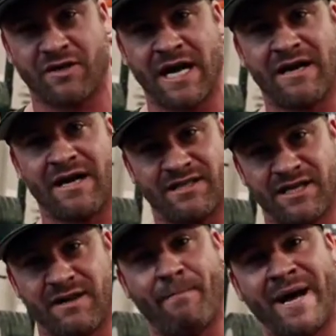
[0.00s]
you can
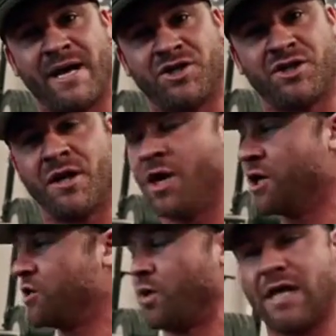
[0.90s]
into the bench
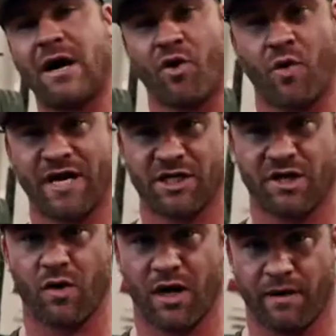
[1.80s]
to allow the weight to
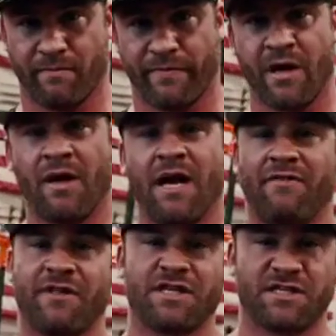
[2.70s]
go up.
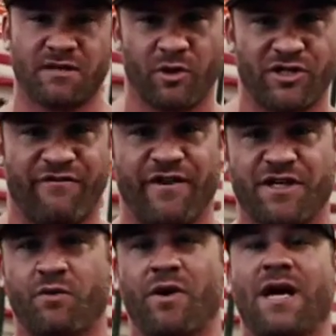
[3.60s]
And this is the most
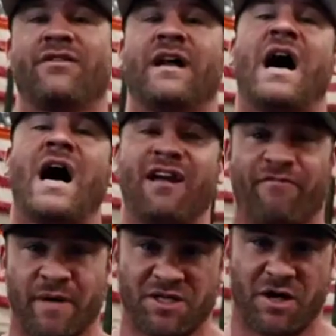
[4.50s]
efficient way that I
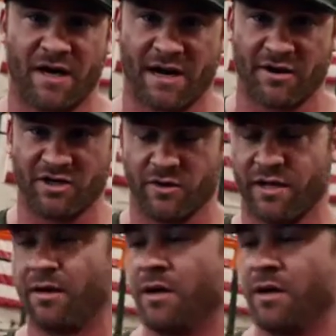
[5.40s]
have been taught how to do it.